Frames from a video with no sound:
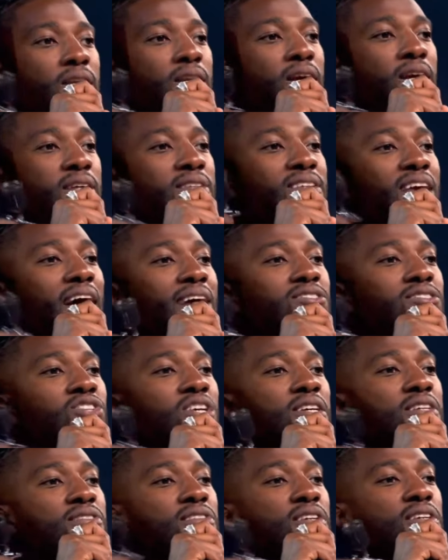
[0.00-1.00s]
but he looks at
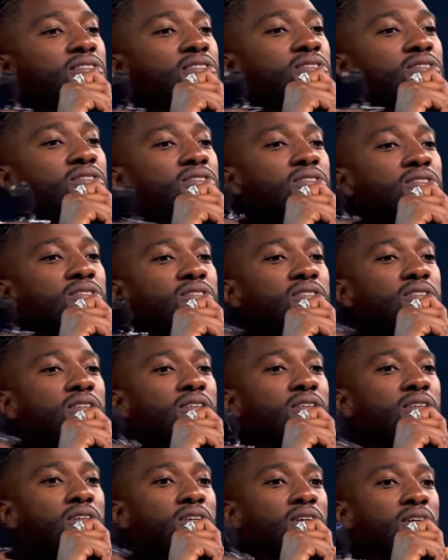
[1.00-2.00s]
Jesus.
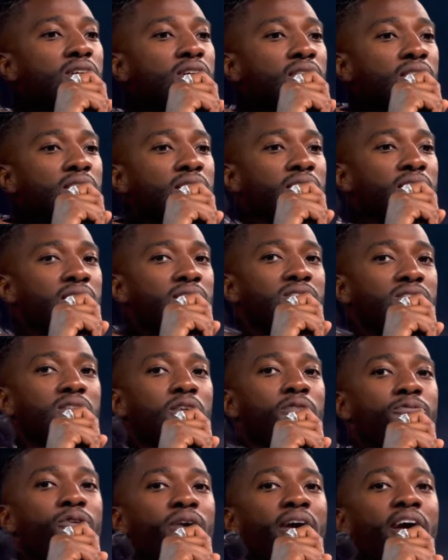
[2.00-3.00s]
And
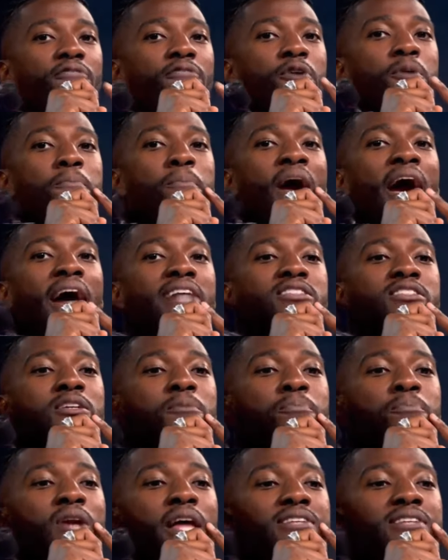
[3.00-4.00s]
so for every
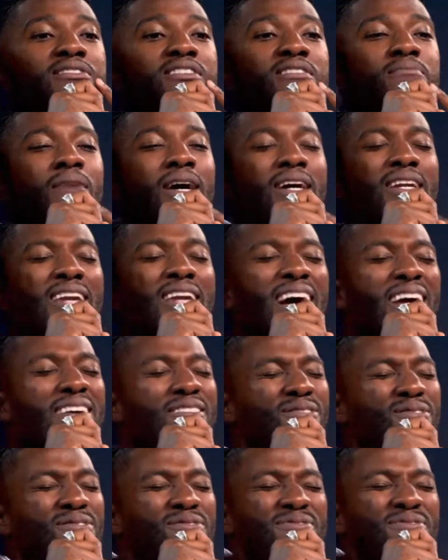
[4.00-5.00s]
patchy place of my
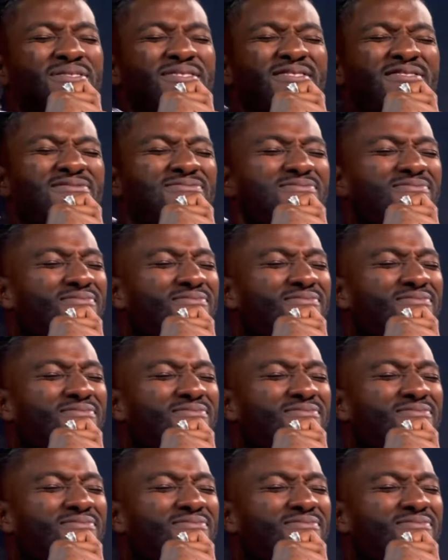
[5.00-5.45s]
life,